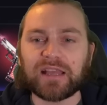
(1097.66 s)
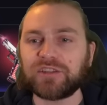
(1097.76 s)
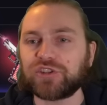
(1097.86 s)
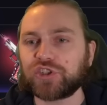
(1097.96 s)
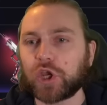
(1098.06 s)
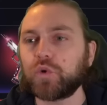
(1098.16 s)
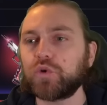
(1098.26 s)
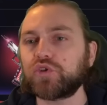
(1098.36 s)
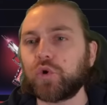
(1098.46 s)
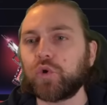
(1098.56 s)
it
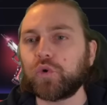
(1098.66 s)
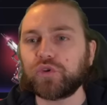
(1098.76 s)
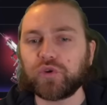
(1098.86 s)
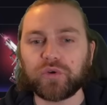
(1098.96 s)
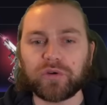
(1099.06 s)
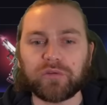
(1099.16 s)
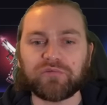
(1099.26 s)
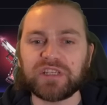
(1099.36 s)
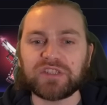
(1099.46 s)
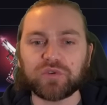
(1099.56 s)
shows all your
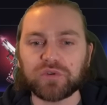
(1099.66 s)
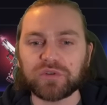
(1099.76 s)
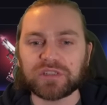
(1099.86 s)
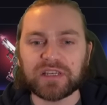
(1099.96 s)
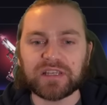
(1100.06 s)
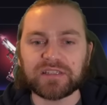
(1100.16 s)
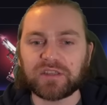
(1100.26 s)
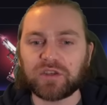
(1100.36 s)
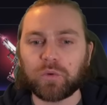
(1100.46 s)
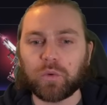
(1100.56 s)
resources,
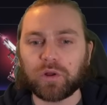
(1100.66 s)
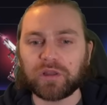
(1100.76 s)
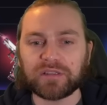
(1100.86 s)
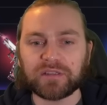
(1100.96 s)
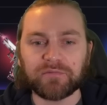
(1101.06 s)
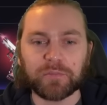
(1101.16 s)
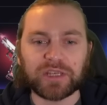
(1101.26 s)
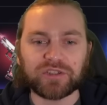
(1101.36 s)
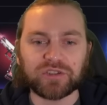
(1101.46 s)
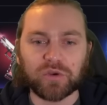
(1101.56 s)
your wallet, the
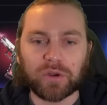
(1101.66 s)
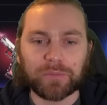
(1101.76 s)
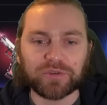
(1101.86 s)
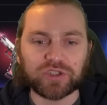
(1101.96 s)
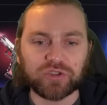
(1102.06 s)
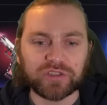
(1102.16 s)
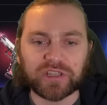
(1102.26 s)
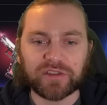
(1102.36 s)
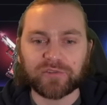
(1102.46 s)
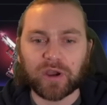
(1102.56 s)
information, how much dust
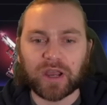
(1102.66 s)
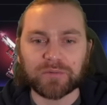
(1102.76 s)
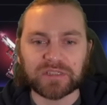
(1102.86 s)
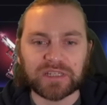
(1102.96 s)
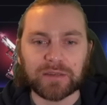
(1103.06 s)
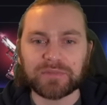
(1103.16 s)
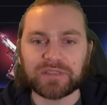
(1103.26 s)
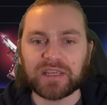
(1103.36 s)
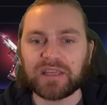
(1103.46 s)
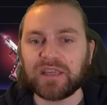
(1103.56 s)
they've got, how much
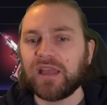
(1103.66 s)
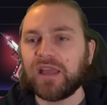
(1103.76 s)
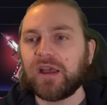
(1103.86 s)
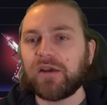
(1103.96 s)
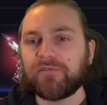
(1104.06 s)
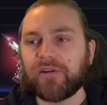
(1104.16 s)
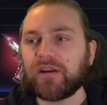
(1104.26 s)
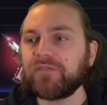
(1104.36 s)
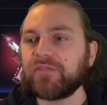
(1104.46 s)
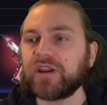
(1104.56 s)
DMT,
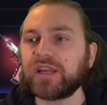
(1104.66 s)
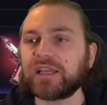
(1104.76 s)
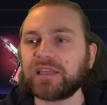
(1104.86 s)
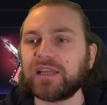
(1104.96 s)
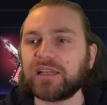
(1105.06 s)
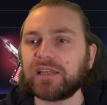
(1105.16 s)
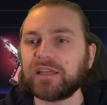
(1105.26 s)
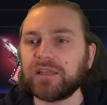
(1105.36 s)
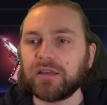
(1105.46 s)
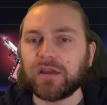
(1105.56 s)
very, very
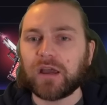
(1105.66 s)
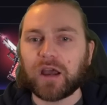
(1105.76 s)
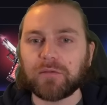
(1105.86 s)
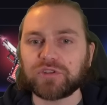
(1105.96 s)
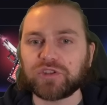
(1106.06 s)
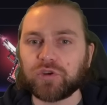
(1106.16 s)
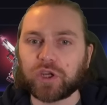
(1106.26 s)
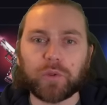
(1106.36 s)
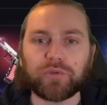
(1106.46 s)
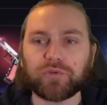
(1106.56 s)
clearly. Um, so you're not
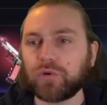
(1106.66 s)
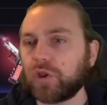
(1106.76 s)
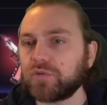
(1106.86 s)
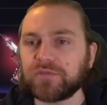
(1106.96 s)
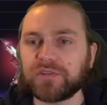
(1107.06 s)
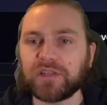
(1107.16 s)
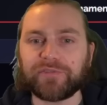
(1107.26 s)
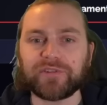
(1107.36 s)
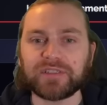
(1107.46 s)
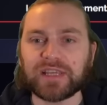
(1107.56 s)
going through loads of
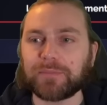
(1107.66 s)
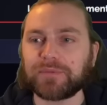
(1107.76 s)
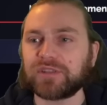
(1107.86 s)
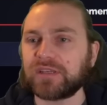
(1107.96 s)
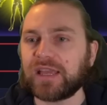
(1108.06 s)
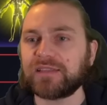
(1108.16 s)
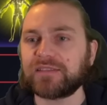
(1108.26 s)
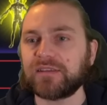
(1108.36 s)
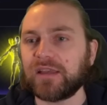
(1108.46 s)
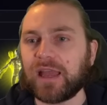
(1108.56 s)
different tabs to get
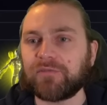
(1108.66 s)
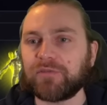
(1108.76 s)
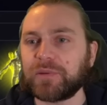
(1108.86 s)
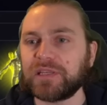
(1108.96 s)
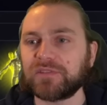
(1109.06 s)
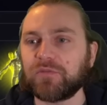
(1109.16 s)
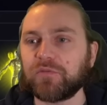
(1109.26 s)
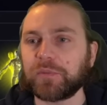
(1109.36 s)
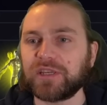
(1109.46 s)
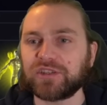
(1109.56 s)
to every piece of
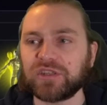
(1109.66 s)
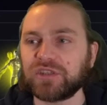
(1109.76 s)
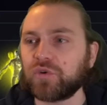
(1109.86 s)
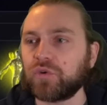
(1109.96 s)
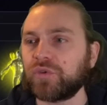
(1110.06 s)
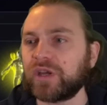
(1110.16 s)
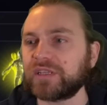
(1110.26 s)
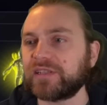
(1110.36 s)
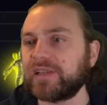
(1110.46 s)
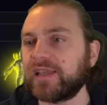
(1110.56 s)
information. It's all
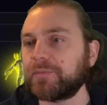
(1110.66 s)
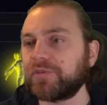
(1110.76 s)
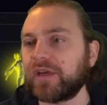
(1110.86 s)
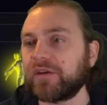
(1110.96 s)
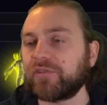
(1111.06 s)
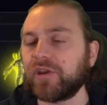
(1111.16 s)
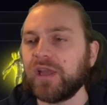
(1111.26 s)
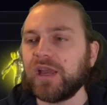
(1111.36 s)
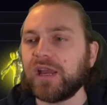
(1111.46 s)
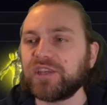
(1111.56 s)
nicely labeled there for you.
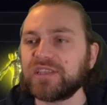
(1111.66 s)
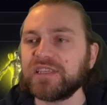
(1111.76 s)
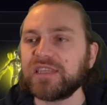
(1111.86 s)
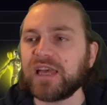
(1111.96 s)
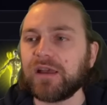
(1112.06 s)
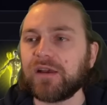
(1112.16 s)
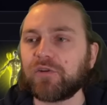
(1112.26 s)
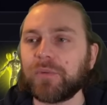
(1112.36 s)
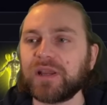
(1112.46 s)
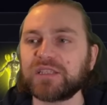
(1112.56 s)
And you can see there, I've
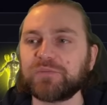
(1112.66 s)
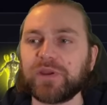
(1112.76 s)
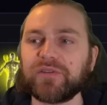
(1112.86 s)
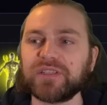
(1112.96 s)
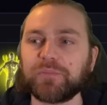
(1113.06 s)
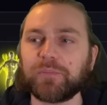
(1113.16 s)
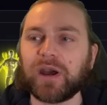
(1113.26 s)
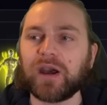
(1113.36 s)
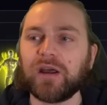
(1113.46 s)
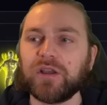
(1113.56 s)
got my experience
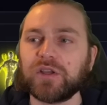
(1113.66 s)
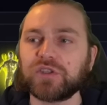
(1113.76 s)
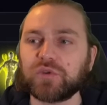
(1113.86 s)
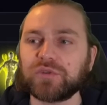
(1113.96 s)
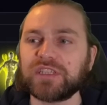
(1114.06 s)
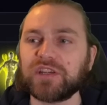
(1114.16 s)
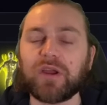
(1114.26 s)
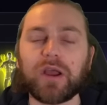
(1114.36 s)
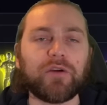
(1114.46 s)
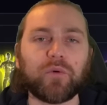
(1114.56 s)
bar. So zero
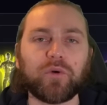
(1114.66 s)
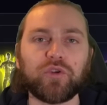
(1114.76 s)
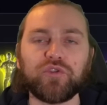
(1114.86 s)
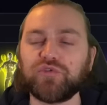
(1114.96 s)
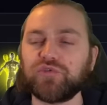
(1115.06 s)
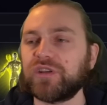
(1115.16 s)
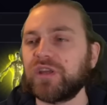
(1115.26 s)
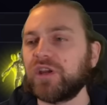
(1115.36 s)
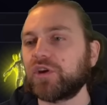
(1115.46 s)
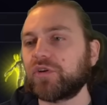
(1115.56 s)
out of 100
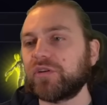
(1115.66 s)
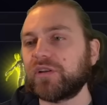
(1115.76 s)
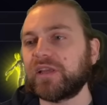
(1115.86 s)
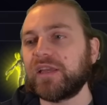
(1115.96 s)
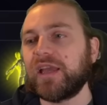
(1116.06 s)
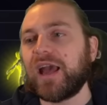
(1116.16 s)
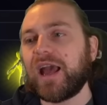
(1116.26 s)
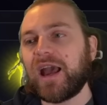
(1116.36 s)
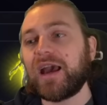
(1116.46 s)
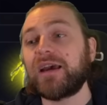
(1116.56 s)
currently.
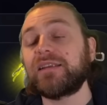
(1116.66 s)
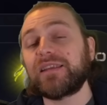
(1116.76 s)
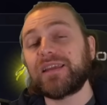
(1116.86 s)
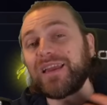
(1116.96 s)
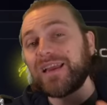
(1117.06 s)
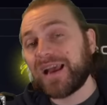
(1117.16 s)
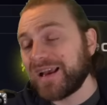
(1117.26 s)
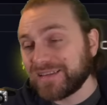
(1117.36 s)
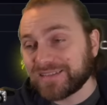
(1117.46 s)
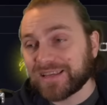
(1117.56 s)
And
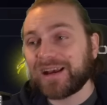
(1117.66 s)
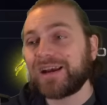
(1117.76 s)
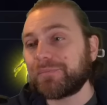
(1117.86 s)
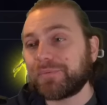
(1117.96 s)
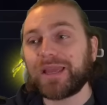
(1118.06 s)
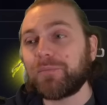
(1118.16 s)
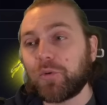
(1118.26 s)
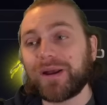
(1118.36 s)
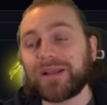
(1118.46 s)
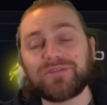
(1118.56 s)
as I play more
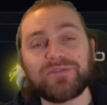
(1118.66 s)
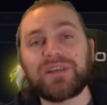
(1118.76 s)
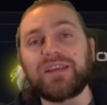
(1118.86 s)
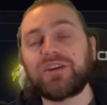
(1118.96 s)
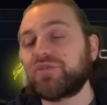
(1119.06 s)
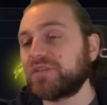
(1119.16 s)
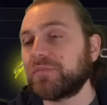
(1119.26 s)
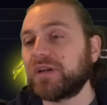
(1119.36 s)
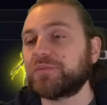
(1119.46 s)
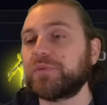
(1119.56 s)
battles, increase my
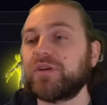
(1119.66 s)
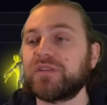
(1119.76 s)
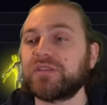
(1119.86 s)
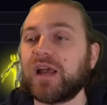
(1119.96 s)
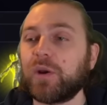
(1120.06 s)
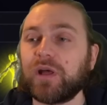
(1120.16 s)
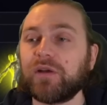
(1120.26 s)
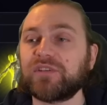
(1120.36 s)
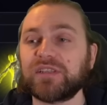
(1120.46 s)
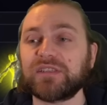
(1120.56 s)
experience, I will have
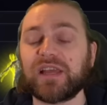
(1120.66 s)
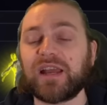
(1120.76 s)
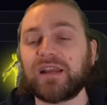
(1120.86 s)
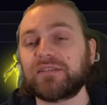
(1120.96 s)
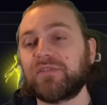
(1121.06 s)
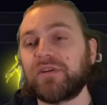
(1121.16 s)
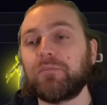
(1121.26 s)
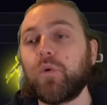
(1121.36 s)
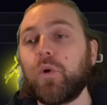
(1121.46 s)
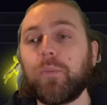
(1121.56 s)
a chance to activate
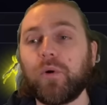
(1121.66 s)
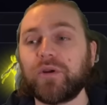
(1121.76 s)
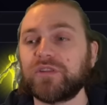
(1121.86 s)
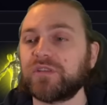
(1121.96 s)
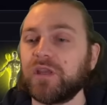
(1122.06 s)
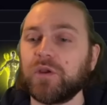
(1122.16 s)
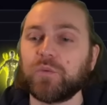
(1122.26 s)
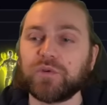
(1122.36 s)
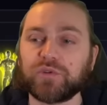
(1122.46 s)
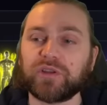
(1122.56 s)
more points,
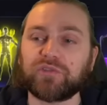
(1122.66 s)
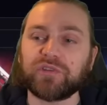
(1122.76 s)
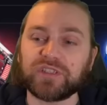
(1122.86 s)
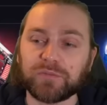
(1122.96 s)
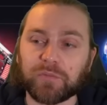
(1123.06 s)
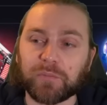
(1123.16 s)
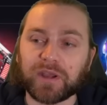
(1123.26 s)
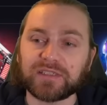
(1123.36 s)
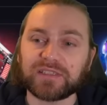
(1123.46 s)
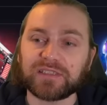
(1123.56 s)
which will increase some of my
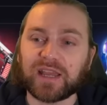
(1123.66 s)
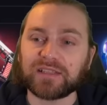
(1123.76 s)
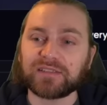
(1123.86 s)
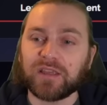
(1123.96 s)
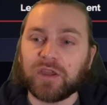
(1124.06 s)
stats.